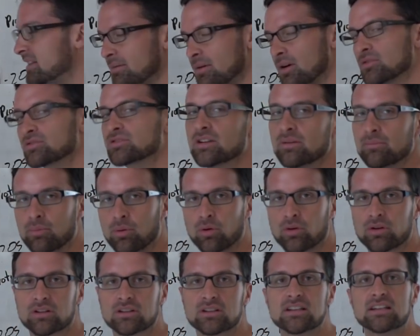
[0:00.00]
the most
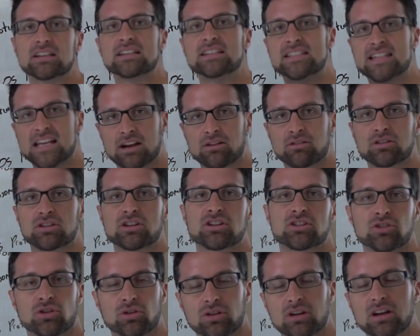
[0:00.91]
important
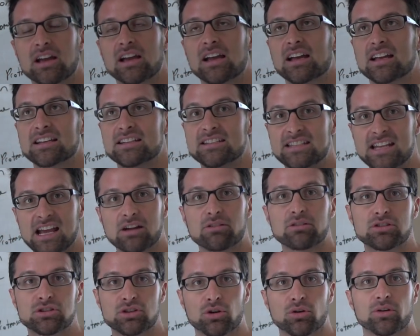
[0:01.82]
degradator
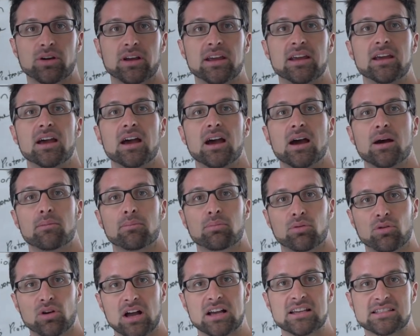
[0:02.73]
degradatory
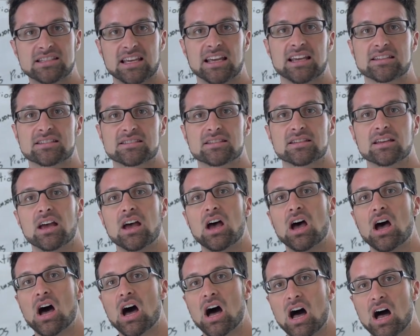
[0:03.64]
process
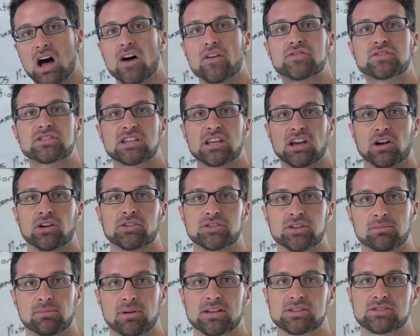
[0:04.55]
of
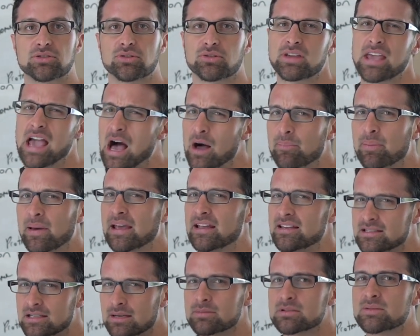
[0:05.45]
skeletal muscle.
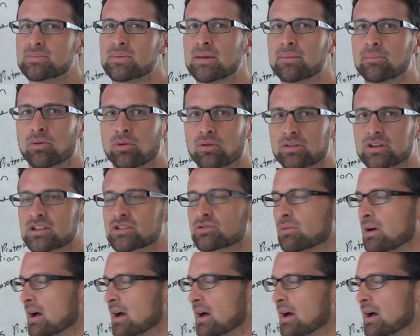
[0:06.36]
Calpain seems to be important as